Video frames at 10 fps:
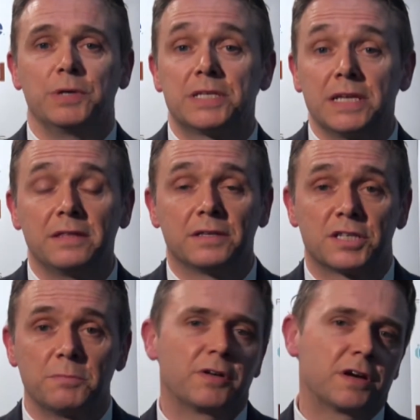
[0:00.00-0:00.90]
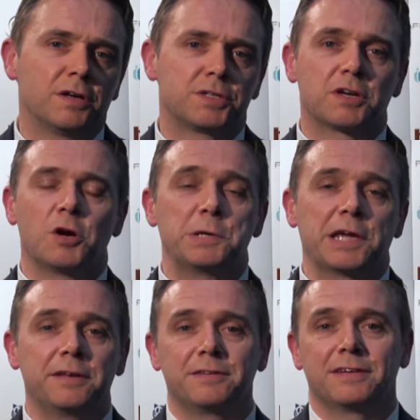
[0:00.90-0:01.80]
we see that some of the costs are
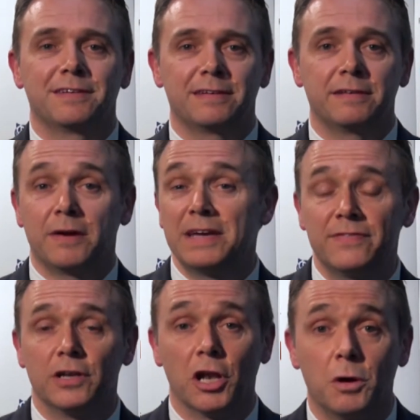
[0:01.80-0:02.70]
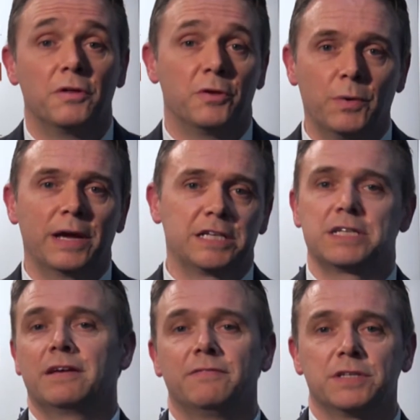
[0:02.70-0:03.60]
coming in now even lower than we
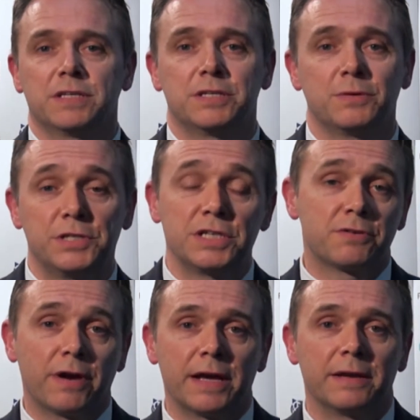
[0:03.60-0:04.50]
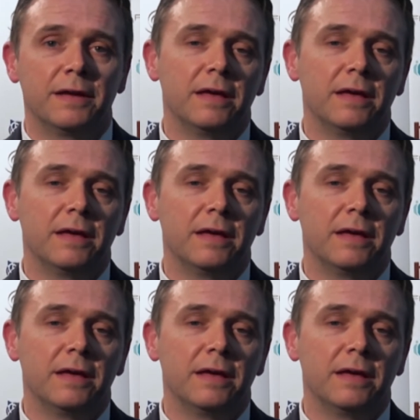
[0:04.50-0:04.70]
actually envisaged, which is great.